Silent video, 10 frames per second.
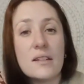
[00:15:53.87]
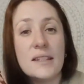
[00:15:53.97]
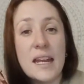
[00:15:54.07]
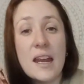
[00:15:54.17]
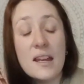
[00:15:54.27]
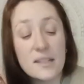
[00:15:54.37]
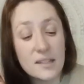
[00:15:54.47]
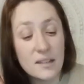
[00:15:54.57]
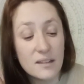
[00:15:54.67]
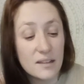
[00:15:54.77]
see
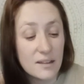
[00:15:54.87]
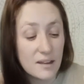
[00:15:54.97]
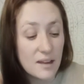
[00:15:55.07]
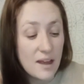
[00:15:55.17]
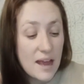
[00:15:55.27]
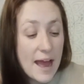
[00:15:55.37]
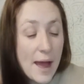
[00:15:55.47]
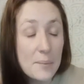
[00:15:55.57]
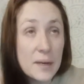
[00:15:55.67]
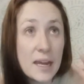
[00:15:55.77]
it
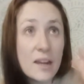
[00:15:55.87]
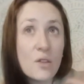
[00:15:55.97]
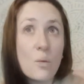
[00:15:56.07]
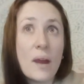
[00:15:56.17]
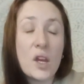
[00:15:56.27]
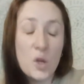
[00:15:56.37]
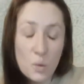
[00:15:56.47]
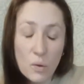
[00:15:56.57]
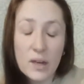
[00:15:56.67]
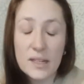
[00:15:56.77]
happening the way
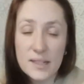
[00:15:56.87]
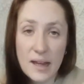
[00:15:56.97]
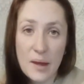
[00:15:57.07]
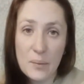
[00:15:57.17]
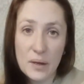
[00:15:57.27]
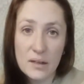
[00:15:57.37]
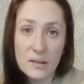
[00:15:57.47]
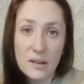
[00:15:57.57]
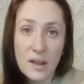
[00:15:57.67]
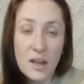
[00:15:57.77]
you want it to
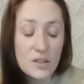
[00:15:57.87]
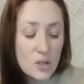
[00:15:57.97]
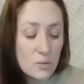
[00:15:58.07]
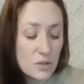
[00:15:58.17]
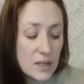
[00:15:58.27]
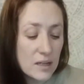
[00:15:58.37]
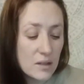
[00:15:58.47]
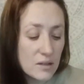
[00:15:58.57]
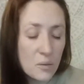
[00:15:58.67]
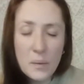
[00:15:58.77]
happen. Don't
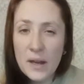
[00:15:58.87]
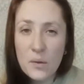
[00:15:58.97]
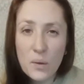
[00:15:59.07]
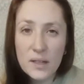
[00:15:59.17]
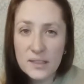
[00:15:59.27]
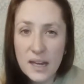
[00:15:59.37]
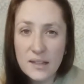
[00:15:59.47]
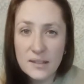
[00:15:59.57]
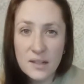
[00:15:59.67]
think, don't play the worst case